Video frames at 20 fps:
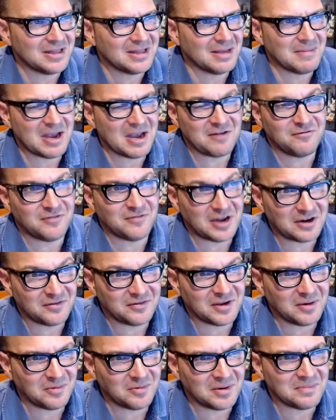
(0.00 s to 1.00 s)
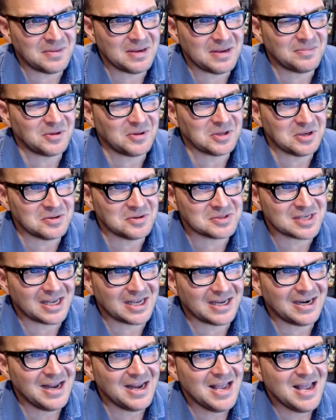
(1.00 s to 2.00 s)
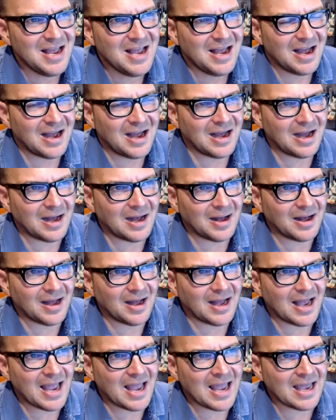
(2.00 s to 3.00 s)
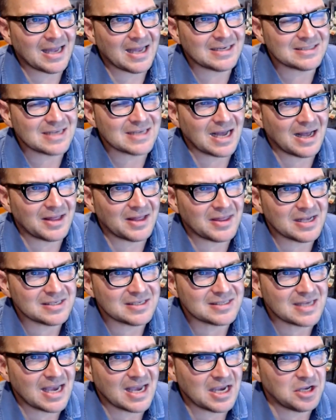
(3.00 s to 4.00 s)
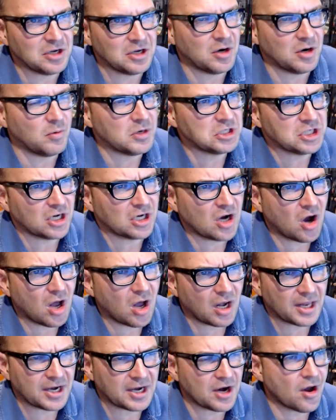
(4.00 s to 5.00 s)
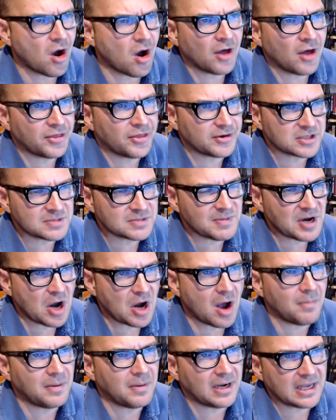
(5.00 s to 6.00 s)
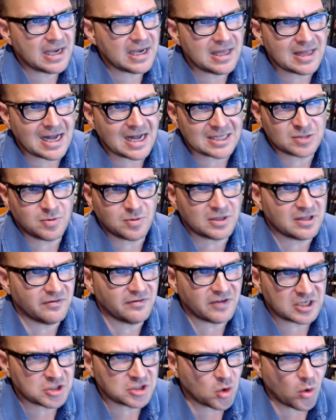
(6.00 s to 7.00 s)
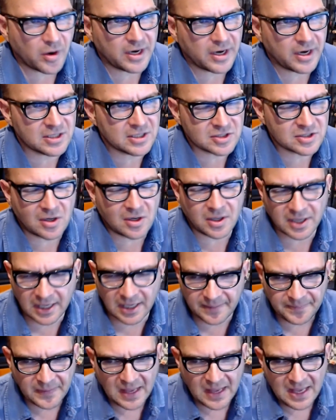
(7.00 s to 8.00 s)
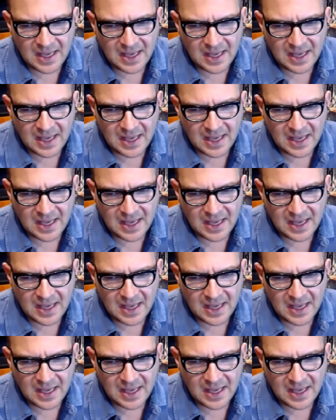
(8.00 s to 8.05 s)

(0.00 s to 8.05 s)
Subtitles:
They make fun of it when people use it. And they say, we should call it an author's monopoly. That's what the Victorians called it.